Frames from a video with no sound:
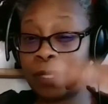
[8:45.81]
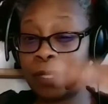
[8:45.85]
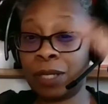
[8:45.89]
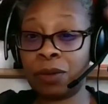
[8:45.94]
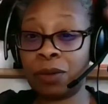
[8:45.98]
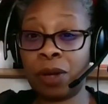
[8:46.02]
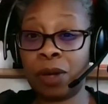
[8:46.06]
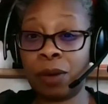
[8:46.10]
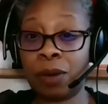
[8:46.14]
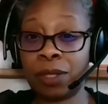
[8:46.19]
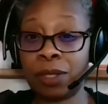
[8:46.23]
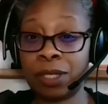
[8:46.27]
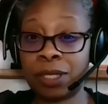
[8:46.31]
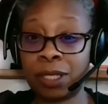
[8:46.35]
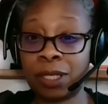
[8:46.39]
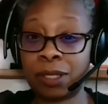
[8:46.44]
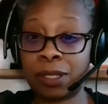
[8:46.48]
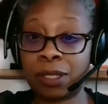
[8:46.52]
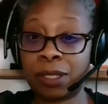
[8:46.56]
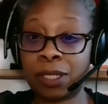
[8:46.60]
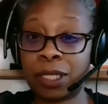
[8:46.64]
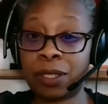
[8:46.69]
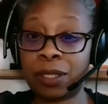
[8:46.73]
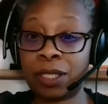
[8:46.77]
They don't always
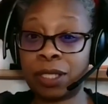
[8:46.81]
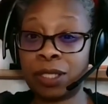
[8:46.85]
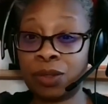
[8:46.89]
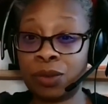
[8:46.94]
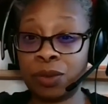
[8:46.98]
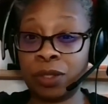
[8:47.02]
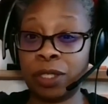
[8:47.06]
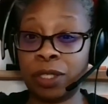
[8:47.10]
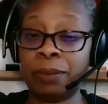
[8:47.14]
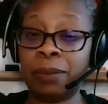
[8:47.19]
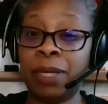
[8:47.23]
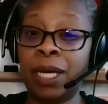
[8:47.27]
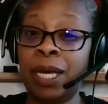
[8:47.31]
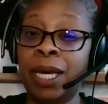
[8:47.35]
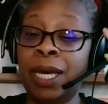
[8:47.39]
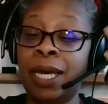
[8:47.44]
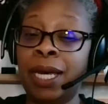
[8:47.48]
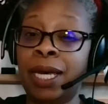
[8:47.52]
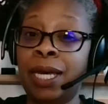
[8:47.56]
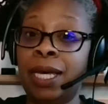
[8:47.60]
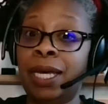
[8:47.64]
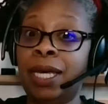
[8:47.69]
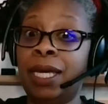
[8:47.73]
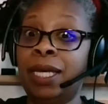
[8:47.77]
necessarily do them
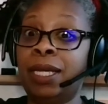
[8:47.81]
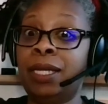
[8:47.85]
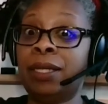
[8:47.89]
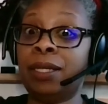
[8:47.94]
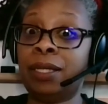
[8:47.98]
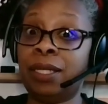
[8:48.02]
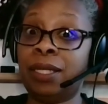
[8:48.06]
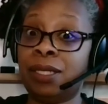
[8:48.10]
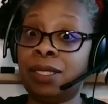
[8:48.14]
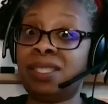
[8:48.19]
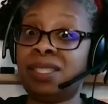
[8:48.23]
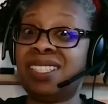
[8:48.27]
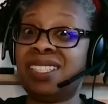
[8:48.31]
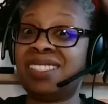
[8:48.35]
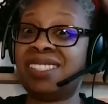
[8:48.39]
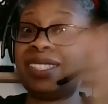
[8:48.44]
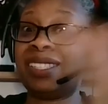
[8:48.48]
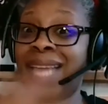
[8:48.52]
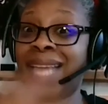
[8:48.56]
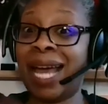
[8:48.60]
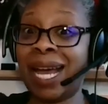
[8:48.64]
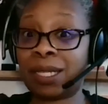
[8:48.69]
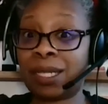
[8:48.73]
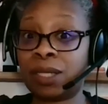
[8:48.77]
in this
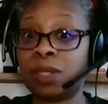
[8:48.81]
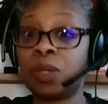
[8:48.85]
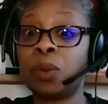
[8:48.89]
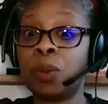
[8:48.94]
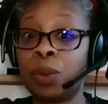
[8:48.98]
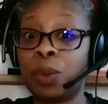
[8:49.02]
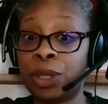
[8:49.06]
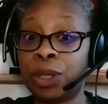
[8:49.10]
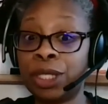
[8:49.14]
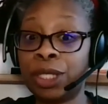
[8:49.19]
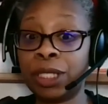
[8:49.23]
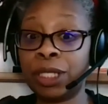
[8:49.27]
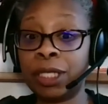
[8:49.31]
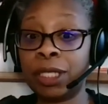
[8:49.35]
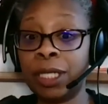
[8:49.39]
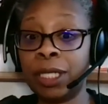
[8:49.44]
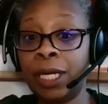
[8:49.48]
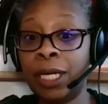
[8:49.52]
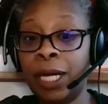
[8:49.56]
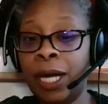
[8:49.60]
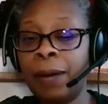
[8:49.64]
exact order,